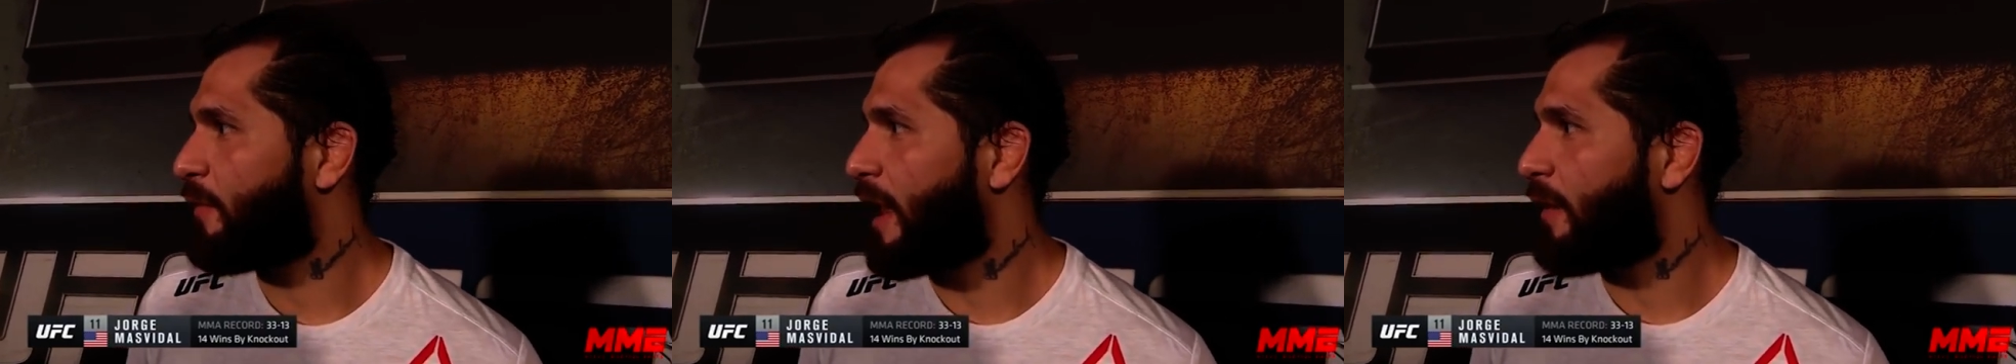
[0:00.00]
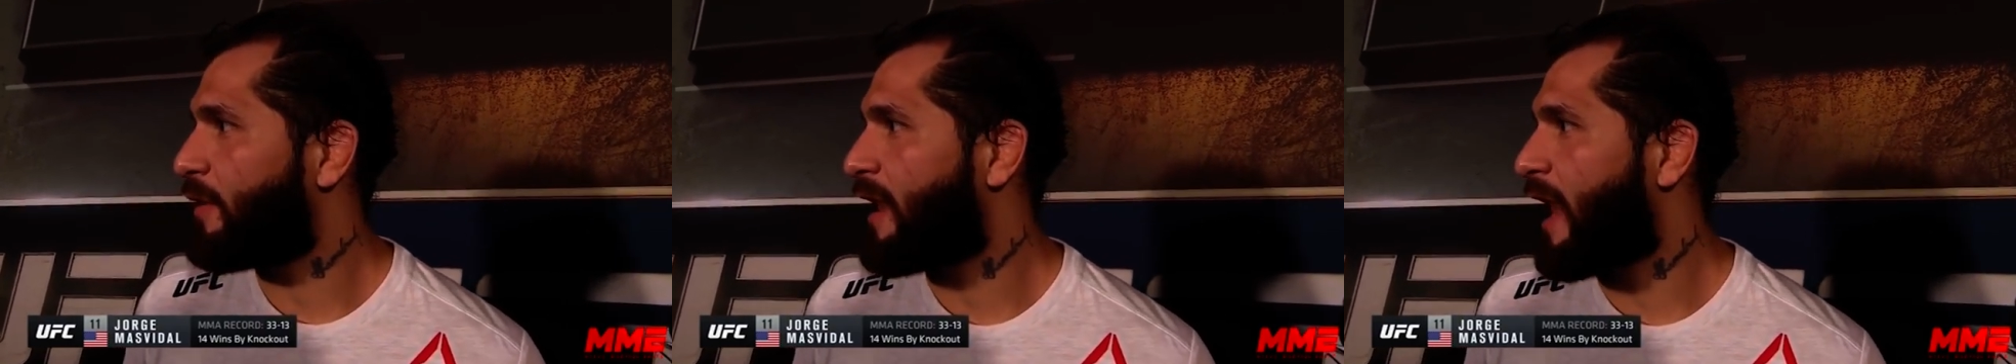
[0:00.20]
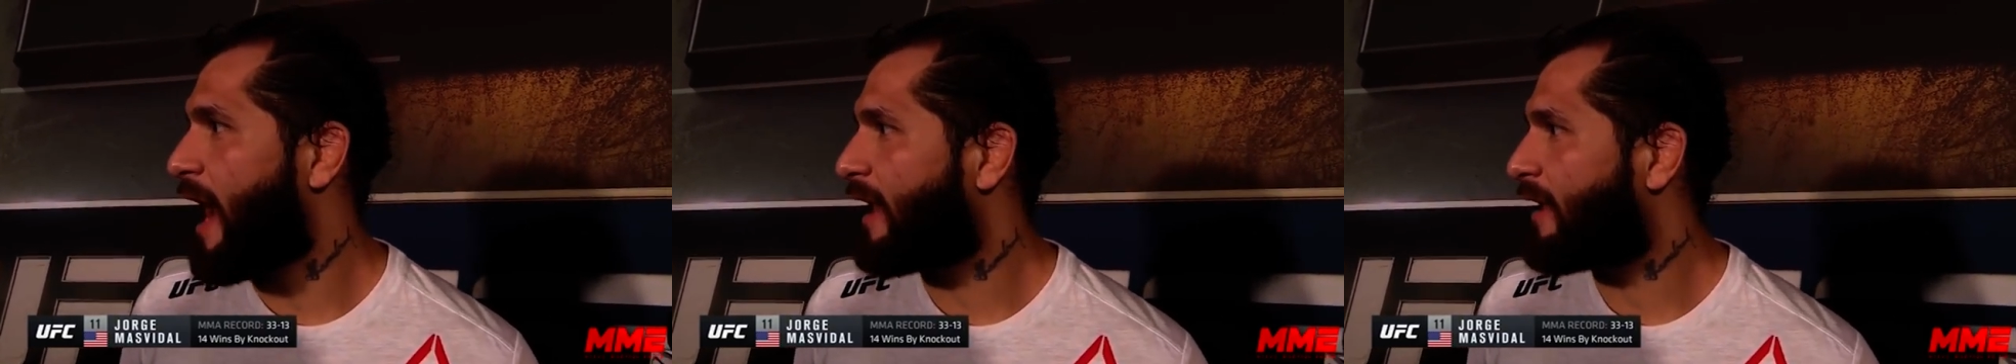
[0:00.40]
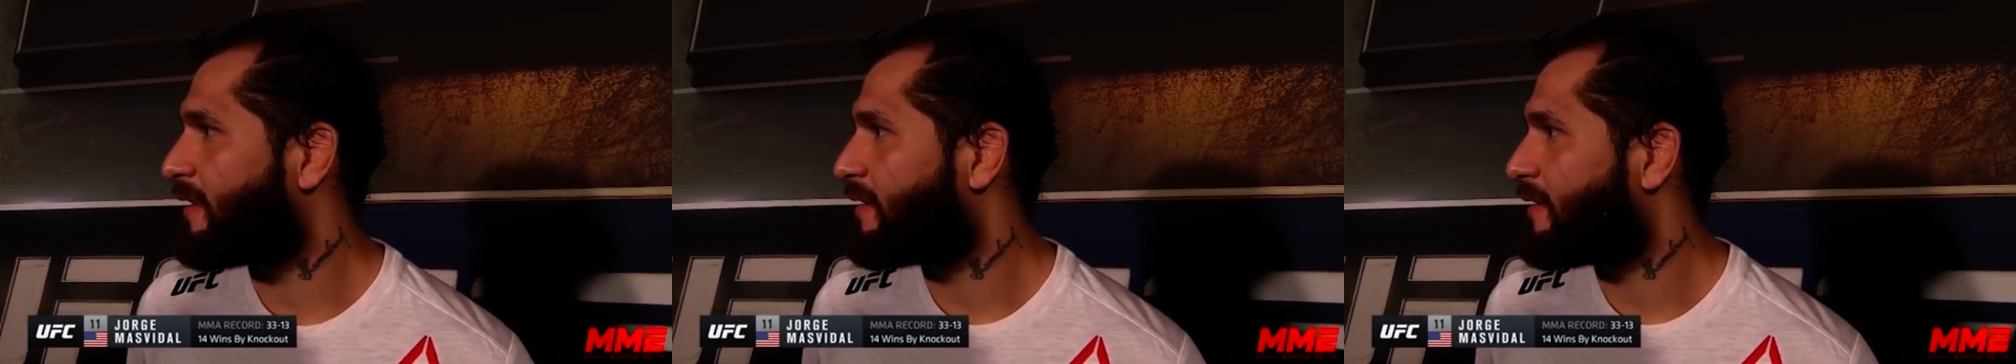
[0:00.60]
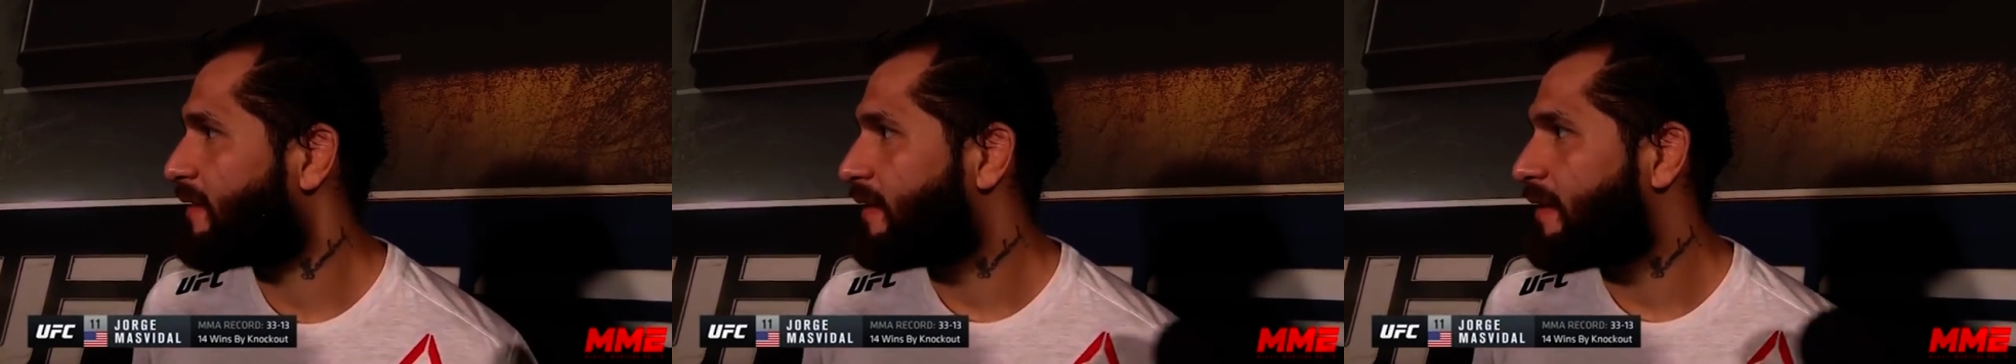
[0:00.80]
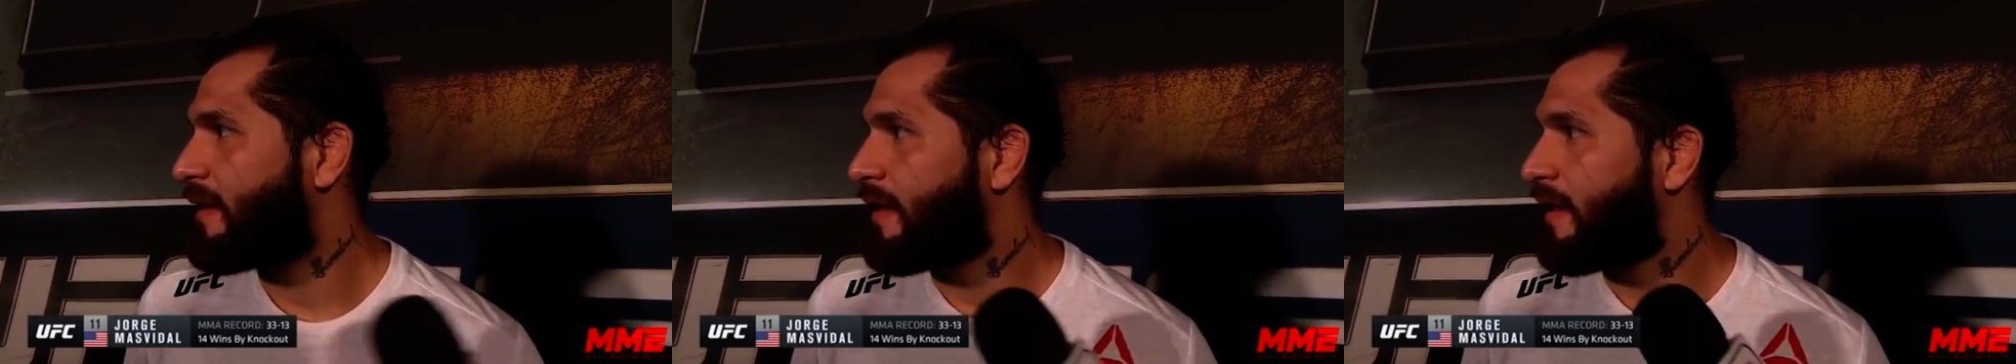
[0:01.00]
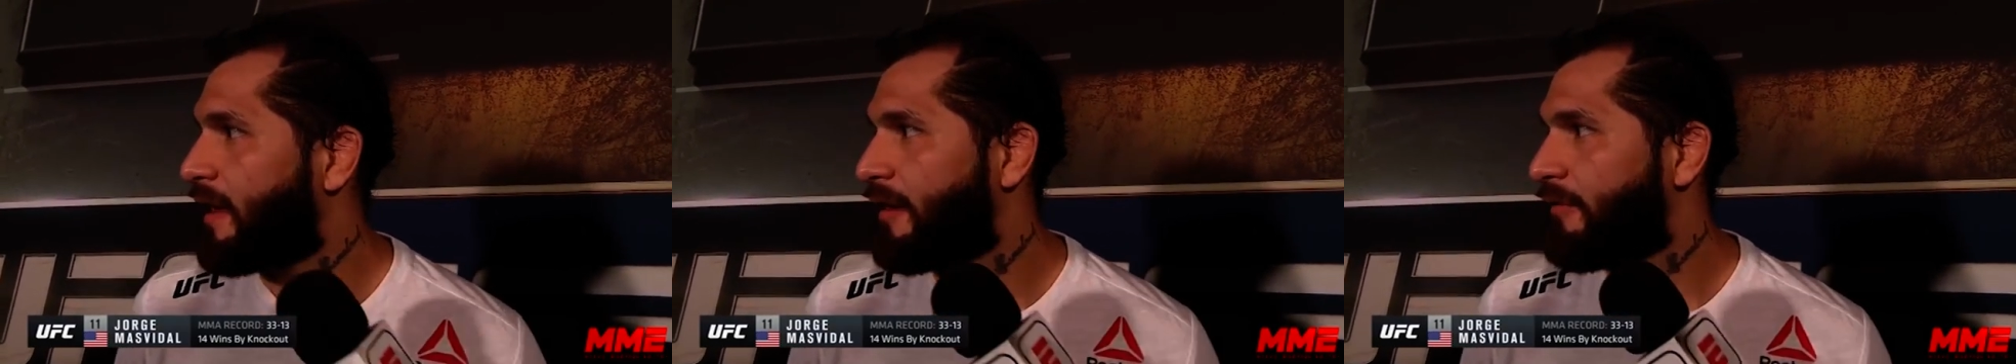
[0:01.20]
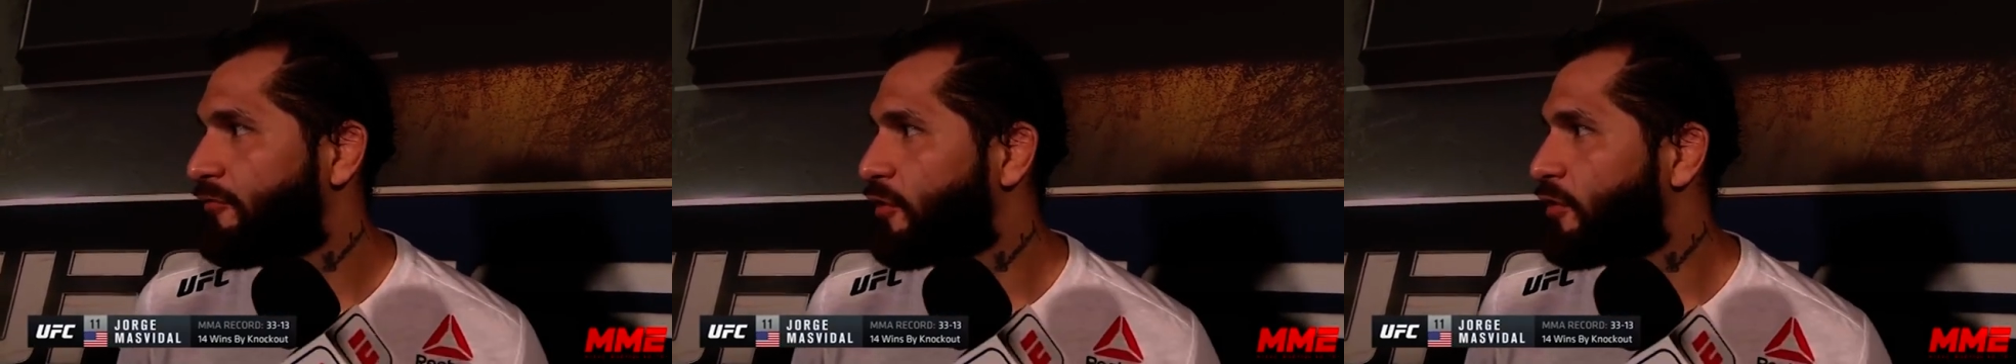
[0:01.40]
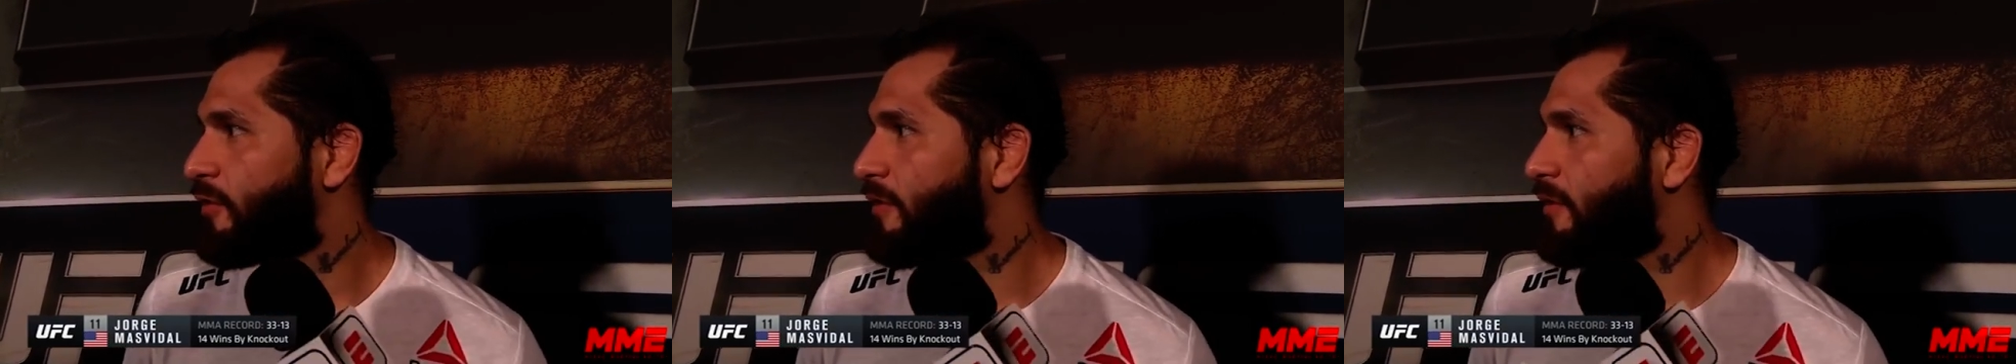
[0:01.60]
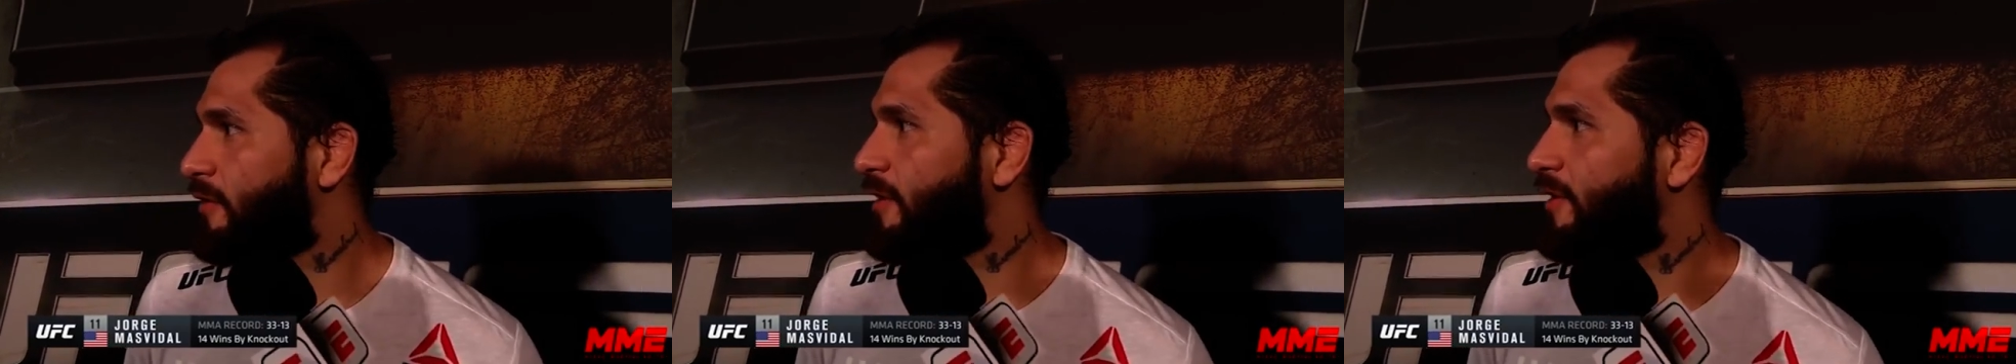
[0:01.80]
This guy is the real deal,
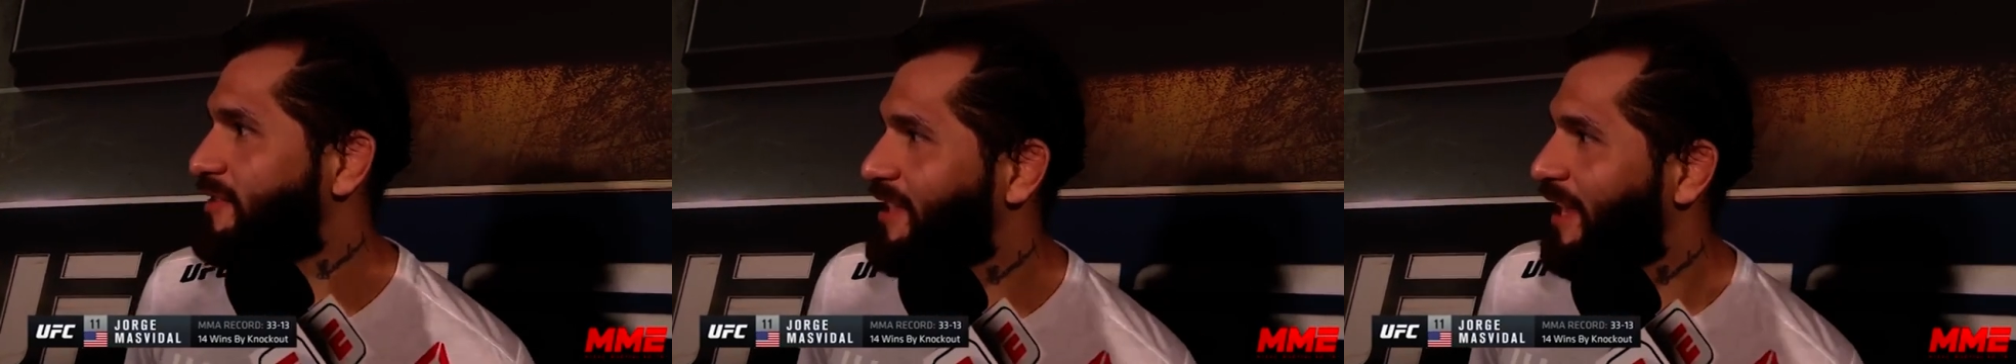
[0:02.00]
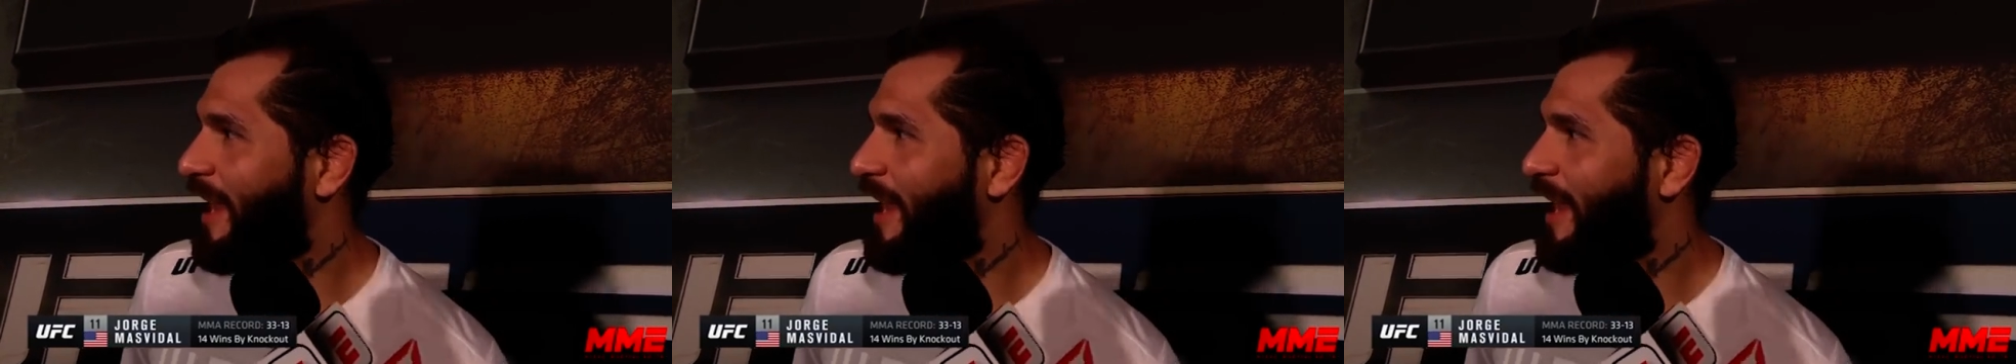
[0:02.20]
and when he